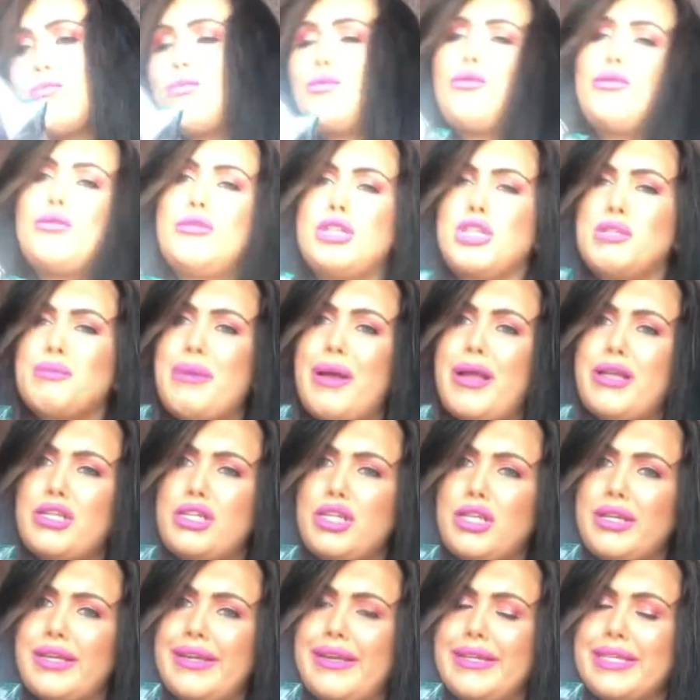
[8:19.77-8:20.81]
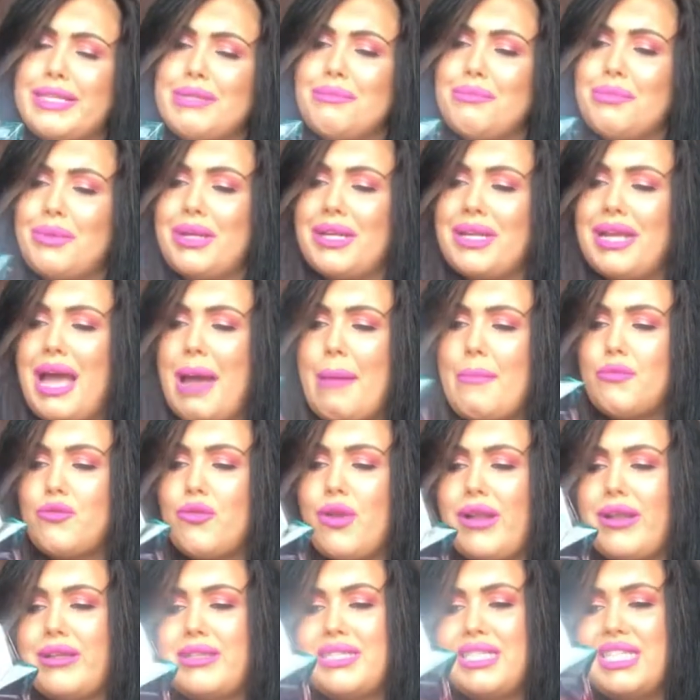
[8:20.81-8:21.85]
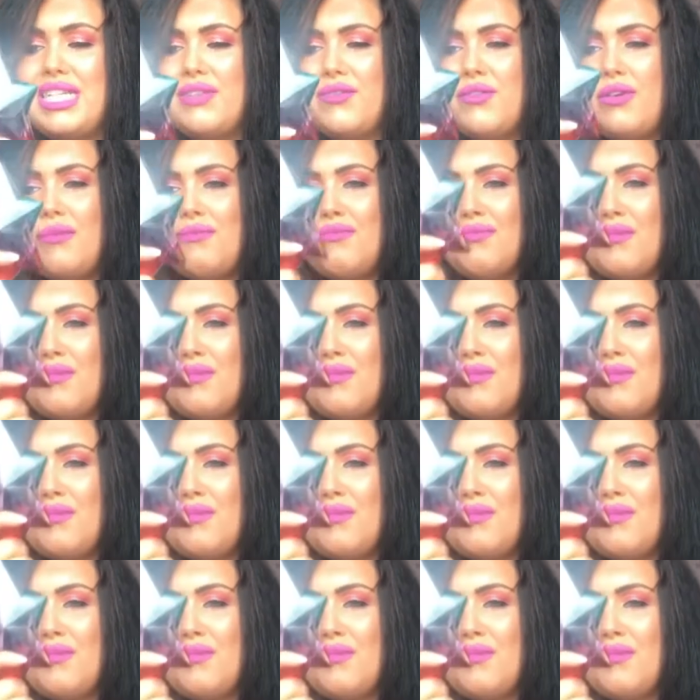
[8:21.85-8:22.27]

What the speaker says: on a special occasion, but I am trying to save it.